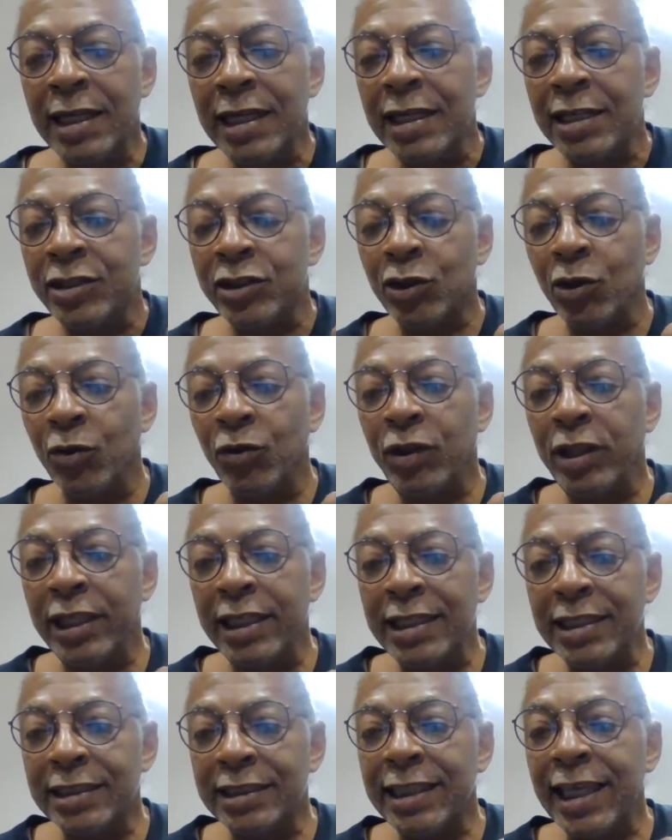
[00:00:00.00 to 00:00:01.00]
So
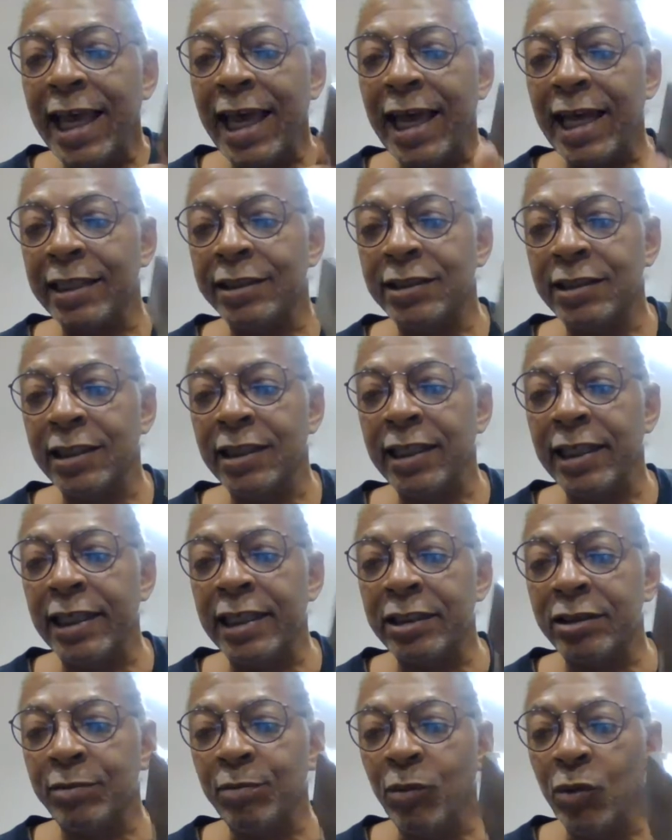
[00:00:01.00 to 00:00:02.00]
this hatchet
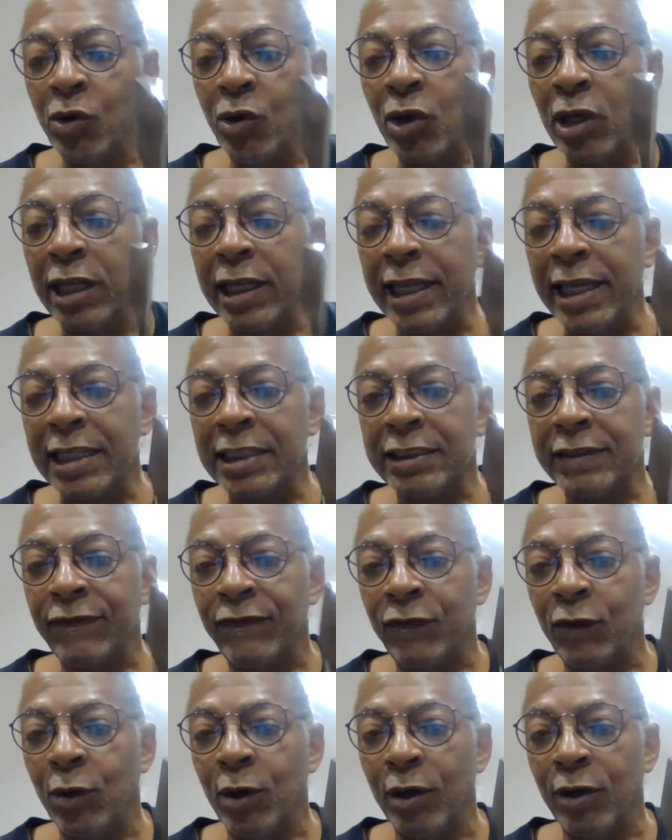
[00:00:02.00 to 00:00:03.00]
is more or less
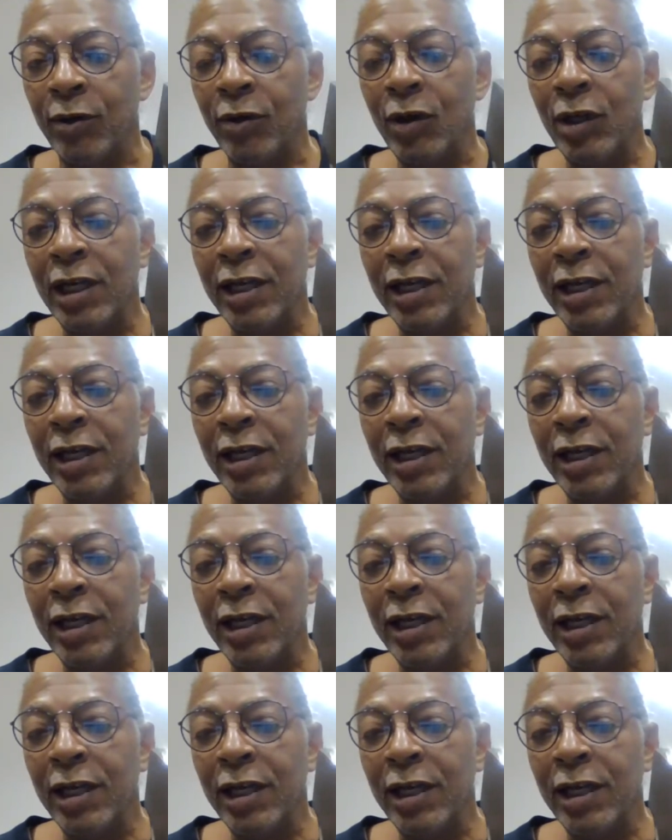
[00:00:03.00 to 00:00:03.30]
for